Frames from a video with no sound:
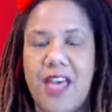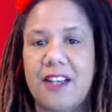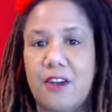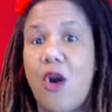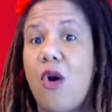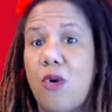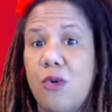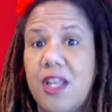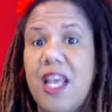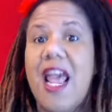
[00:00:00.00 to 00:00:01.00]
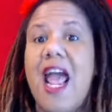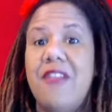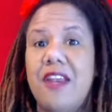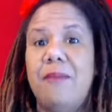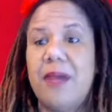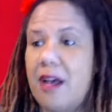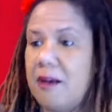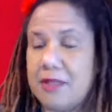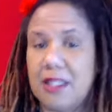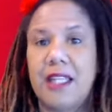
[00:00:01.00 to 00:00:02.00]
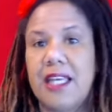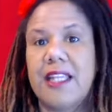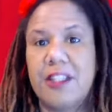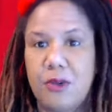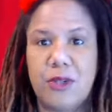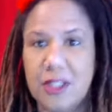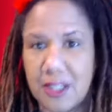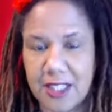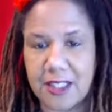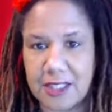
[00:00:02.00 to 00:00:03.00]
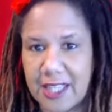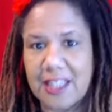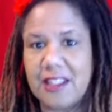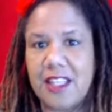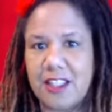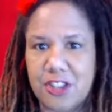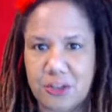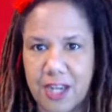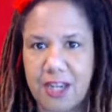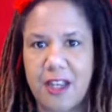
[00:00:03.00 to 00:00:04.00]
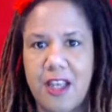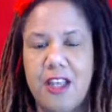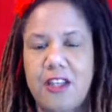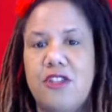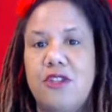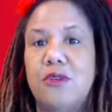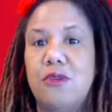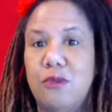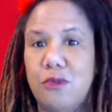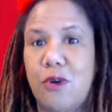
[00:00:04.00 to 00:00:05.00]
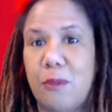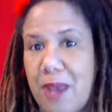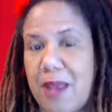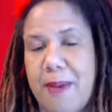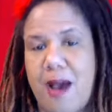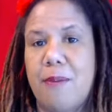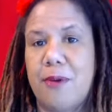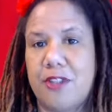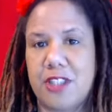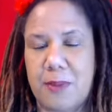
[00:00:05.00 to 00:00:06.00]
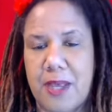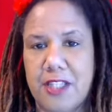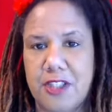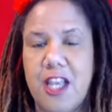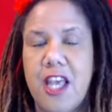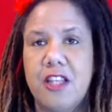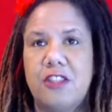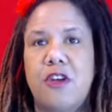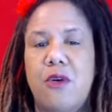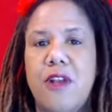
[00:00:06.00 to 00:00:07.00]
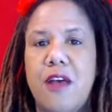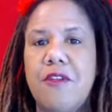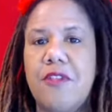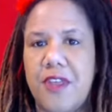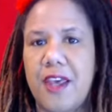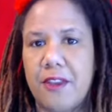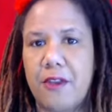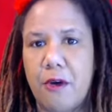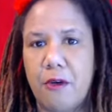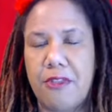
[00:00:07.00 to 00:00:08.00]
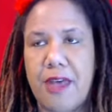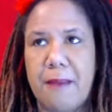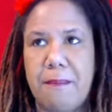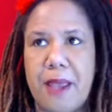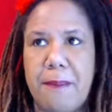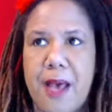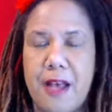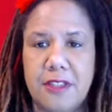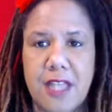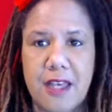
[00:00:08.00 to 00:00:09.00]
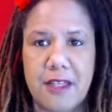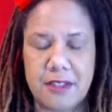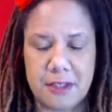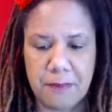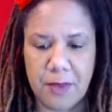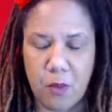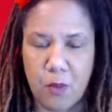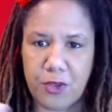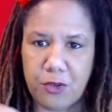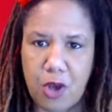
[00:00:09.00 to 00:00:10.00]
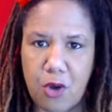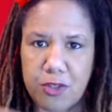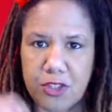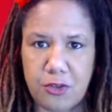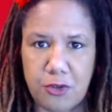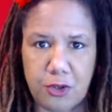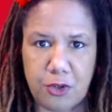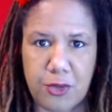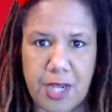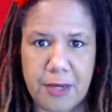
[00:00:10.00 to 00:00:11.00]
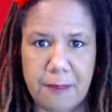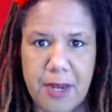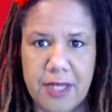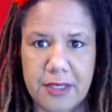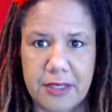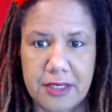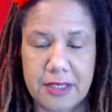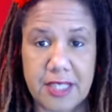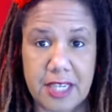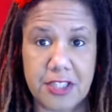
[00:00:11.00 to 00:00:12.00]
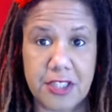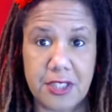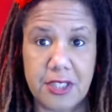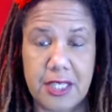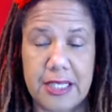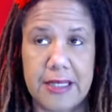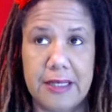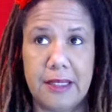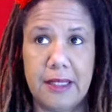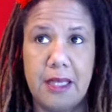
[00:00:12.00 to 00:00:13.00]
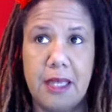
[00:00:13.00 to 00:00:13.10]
that code, and then it becomes a link, and they can link straight to your PayPal purchase page. So another thing, though, that PayPal does, when you go into your Create a Button section in